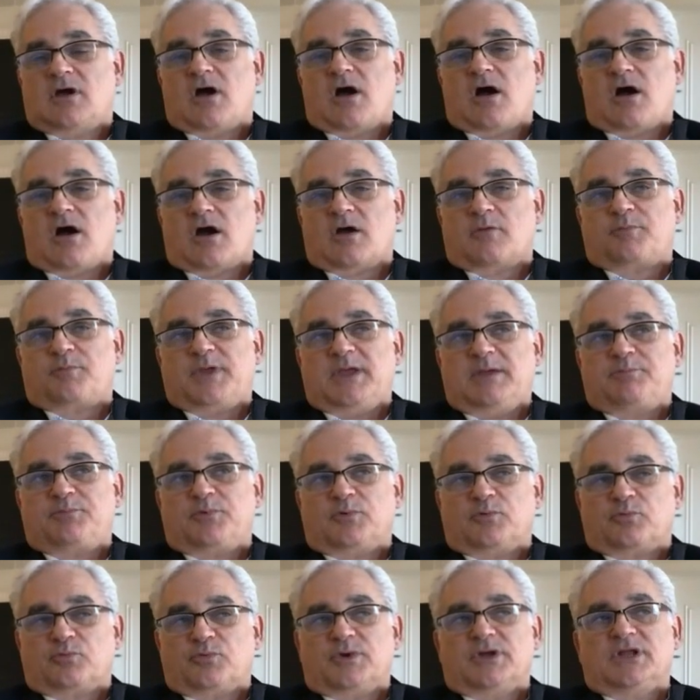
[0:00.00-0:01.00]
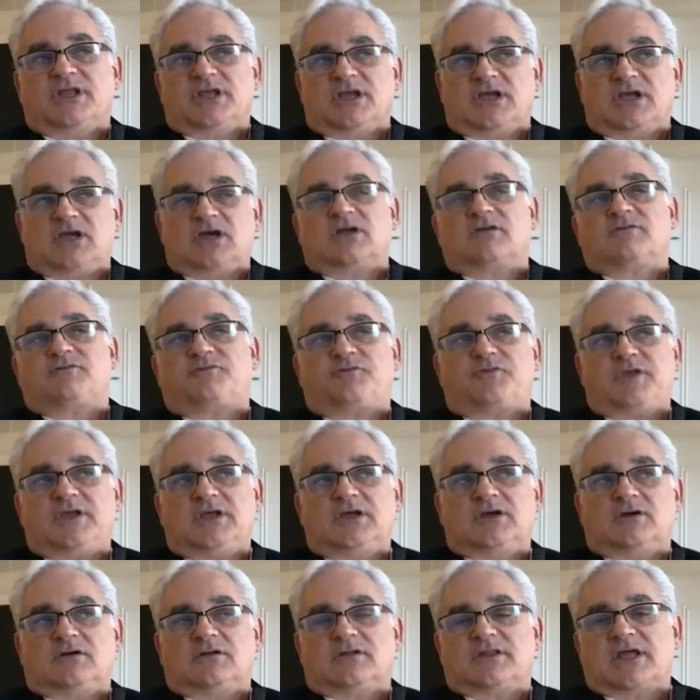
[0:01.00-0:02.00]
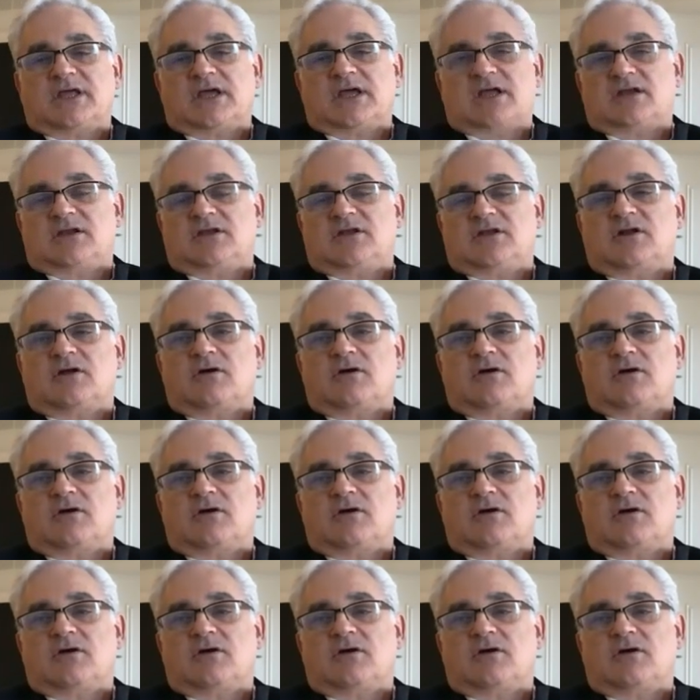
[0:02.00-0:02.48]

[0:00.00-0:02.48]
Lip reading: are people really going to feel that,